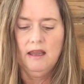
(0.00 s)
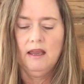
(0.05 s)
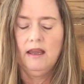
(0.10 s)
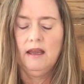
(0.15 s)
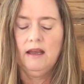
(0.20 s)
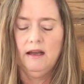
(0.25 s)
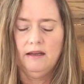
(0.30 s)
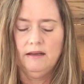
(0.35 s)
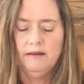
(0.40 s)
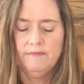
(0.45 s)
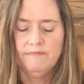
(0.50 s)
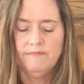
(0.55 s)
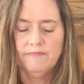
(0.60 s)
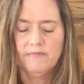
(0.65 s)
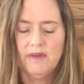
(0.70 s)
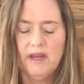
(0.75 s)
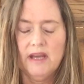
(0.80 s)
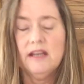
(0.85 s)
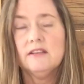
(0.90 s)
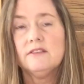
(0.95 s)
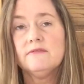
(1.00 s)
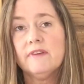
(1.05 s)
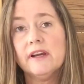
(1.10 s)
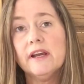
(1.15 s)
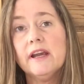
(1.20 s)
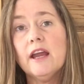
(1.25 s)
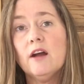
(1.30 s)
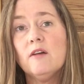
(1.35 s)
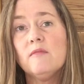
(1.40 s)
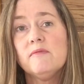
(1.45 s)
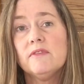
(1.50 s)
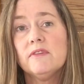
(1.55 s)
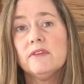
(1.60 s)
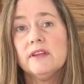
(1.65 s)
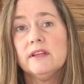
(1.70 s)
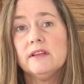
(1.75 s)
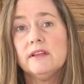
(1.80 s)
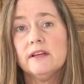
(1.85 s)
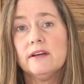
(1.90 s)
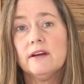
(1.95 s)
And it's very helpful
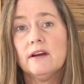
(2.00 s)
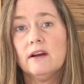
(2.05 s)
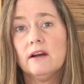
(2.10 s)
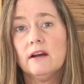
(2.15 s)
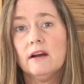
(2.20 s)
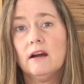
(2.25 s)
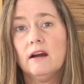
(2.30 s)
that there